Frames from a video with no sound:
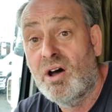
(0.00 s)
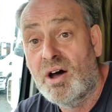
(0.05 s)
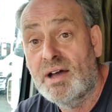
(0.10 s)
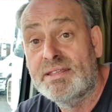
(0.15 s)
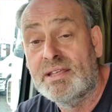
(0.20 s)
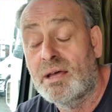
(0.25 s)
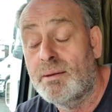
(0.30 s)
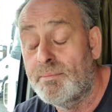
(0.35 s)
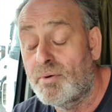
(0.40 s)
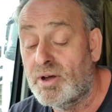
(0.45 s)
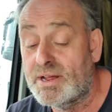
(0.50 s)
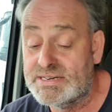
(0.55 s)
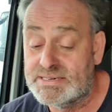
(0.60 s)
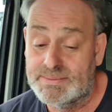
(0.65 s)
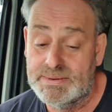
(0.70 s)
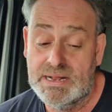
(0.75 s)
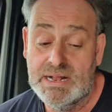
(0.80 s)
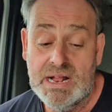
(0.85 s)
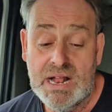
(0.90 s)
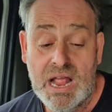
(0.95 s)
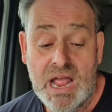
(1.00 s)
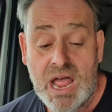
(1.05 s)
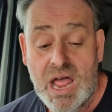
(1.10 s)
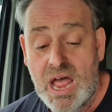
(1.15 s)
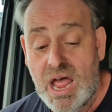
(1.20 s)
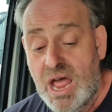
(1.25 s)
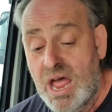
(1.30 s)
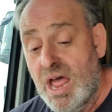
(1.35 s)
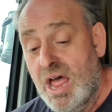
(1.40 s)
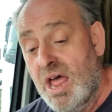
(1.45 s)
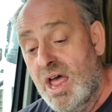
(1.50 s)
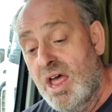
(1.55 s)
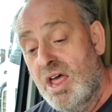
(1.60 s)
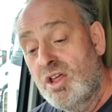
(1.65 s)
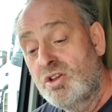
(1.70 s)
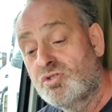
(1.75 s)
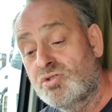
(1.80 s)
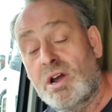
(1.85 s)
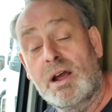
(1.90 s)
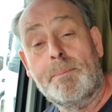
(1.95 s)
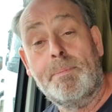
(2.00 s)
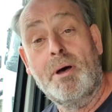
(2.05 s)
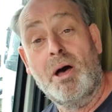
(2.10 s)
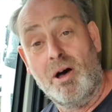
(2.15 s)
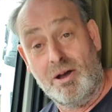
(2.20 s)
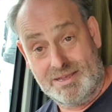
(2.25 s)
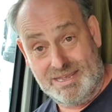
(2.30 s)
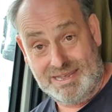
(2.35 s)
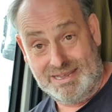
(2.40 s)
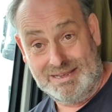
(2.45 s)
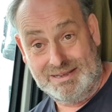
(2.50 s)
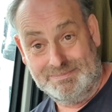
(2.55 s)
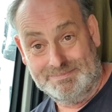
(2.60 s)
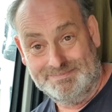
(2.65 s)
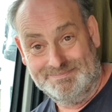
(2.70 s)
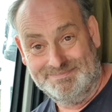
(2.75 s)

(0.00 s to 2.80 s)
I don't mind. Truck parking.